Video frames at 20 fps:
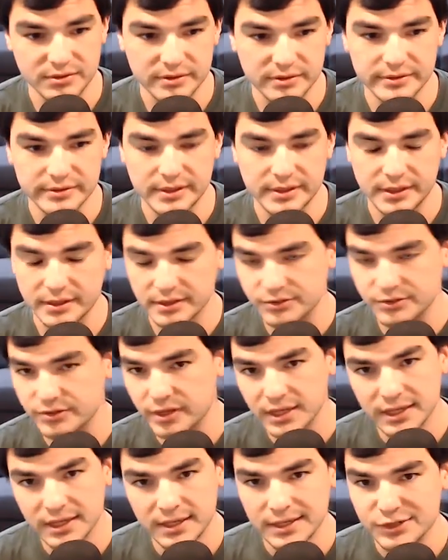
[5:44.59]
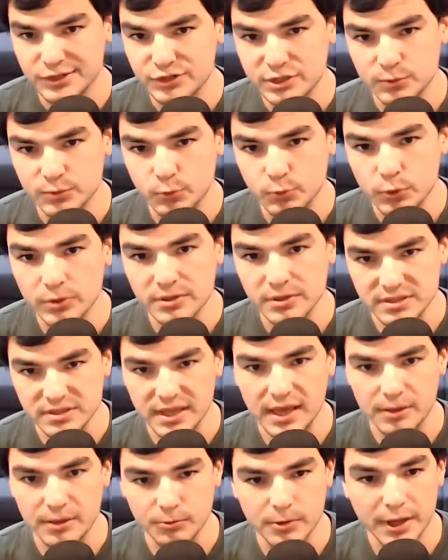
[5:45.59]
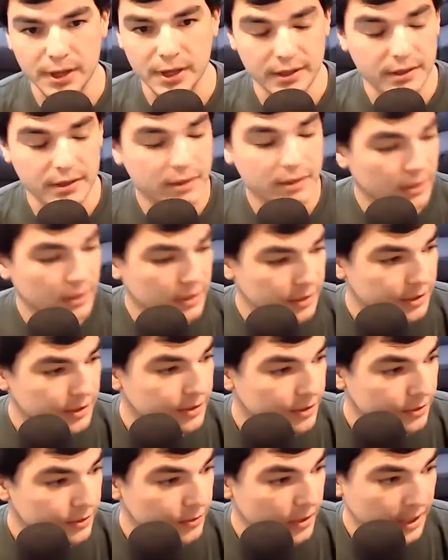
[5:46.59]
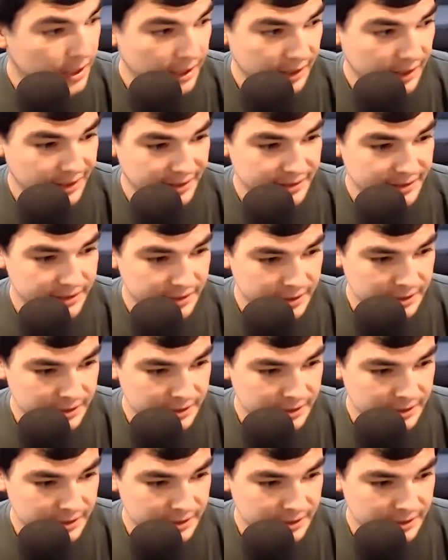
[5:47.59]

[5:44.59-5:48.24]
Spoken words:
Like it just works that way, and